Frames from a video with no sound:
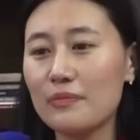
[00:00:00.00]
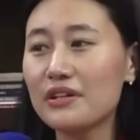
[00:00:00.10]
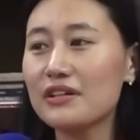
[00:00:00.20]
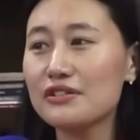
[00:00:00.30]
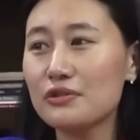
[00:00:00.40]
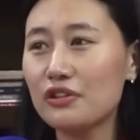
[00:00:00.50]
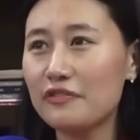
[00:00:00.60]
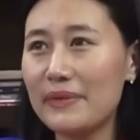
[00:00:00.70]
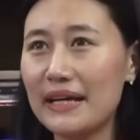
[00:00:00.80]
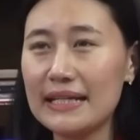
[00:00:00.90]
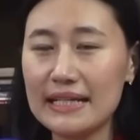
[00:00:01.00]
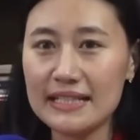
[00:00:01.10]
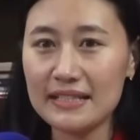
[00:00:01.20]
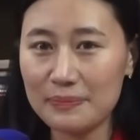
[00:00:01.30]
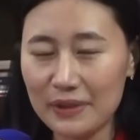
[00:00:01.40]
Amira School of Math, it
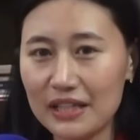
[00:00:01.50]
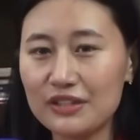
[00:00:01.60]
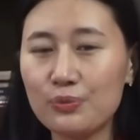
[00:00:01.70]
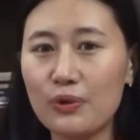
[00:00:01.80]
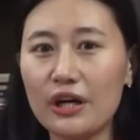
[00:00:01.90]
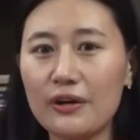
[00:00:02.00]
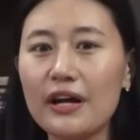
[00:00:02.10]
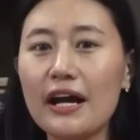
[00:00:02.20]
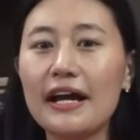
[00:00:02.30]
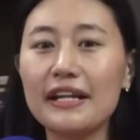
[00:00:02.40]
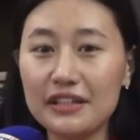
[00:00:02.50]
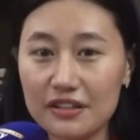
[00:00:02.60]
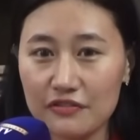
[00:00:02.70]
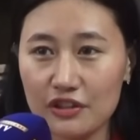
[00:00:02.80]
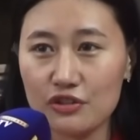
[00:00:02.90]
is a place where an
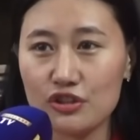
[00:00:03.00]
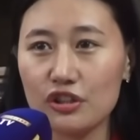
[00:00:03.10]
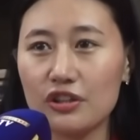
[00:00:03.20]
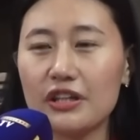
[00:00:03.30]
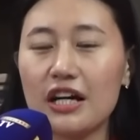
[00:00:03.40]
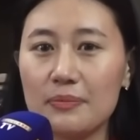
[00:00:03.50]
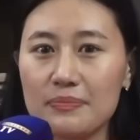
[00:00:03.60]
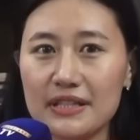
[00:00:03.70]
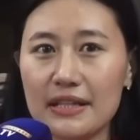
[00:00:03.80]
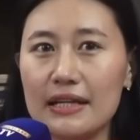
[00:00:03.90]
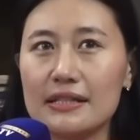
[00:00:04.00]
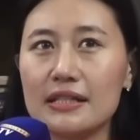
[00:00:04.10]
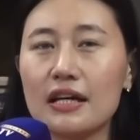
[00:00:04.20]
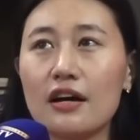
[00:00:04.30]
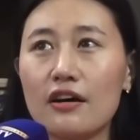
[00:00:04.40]
individual comes and